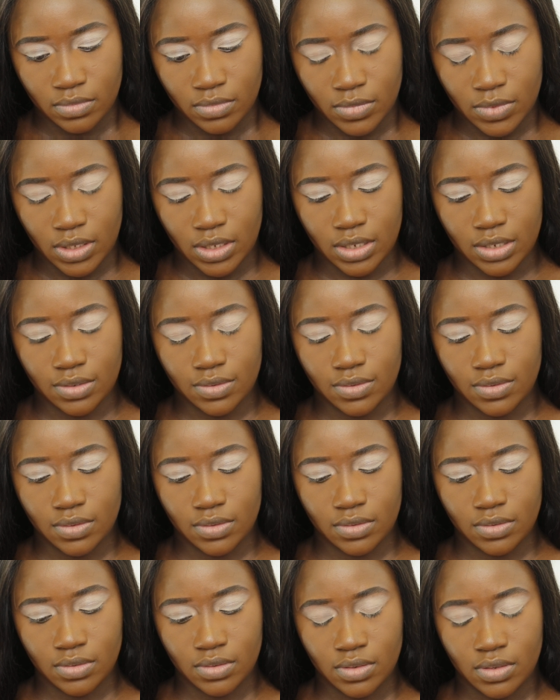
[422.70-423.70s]
Yeah,
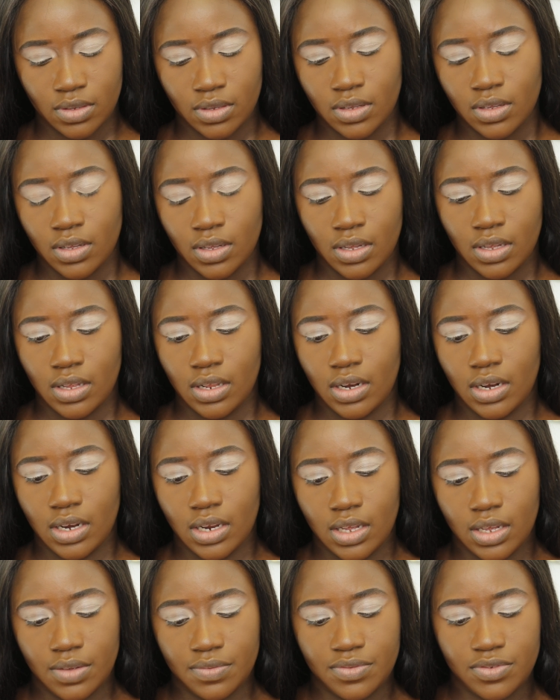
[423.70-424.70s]

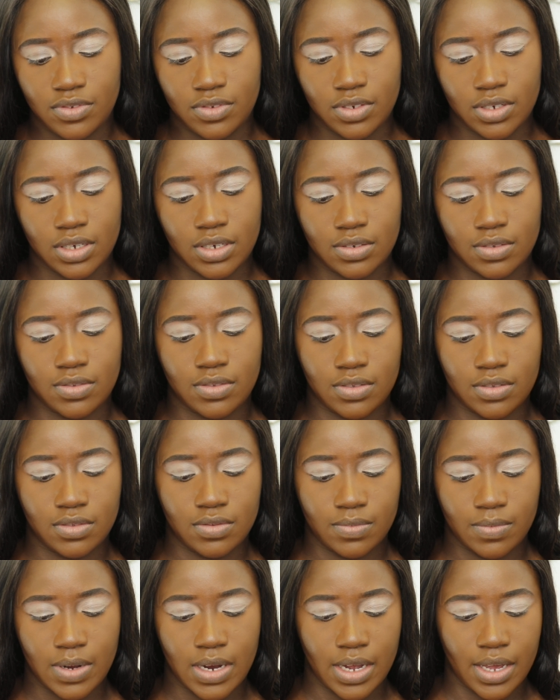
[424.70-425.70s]
Love Struck
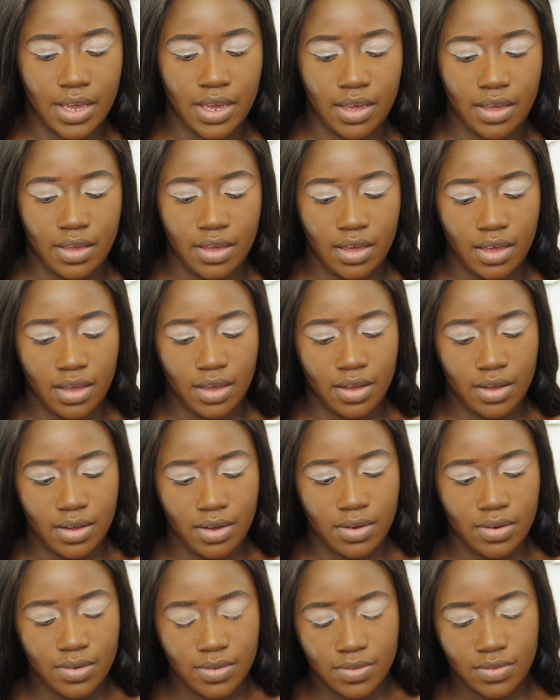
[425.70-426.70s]
is right
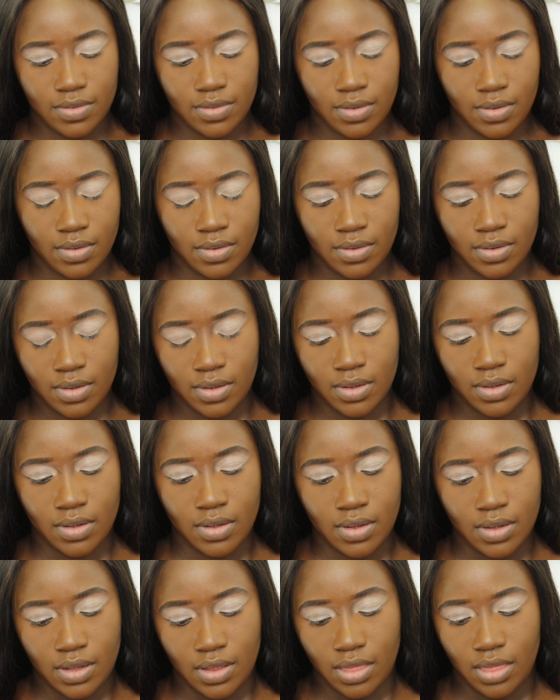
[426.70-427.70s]
here.
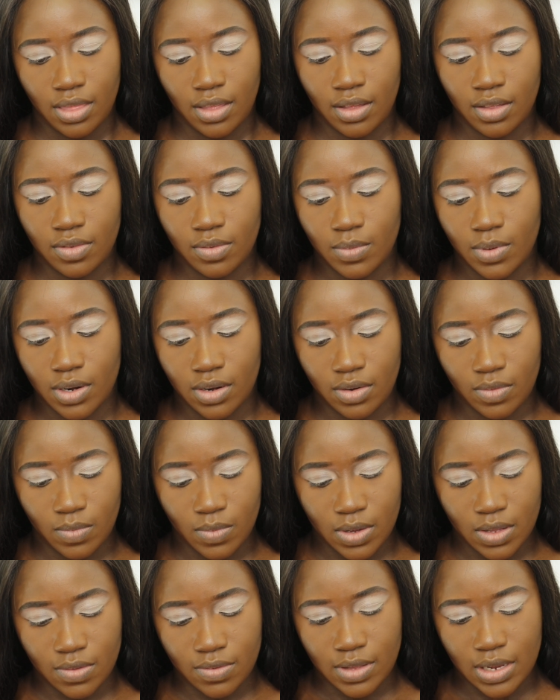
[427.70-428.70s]
I think it's one of the
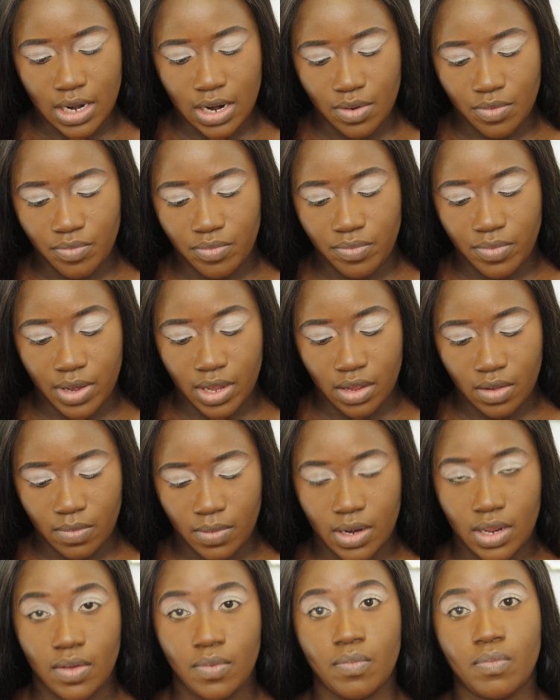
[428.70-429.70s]
ones that I
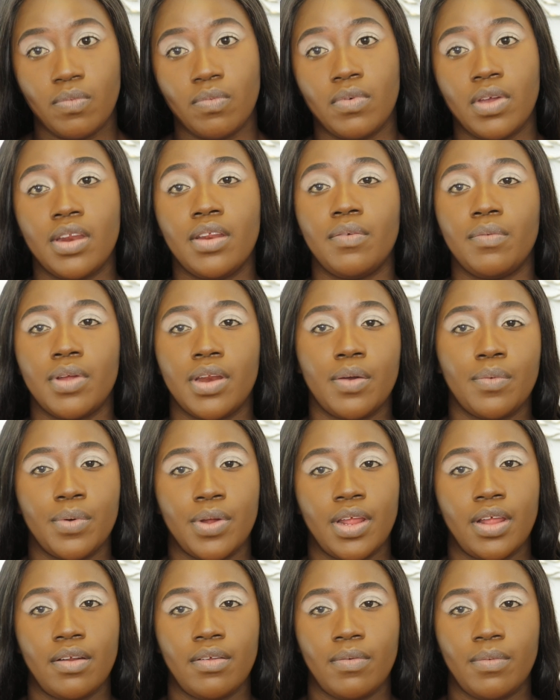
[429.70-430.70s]
really
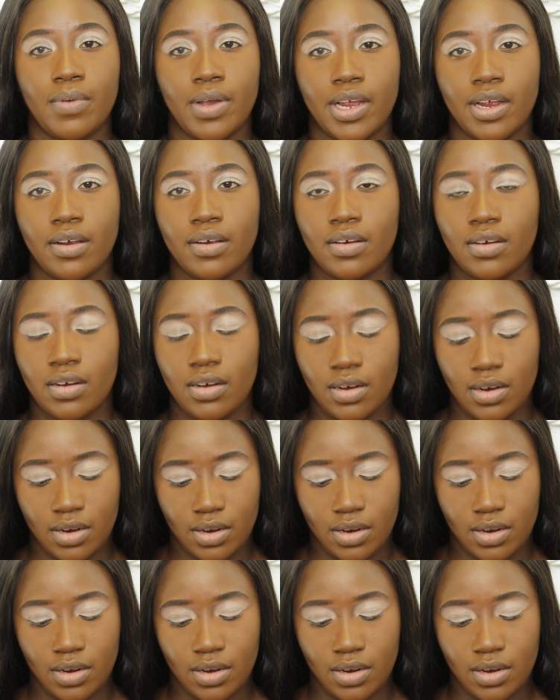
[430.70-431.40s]
wanted to wear.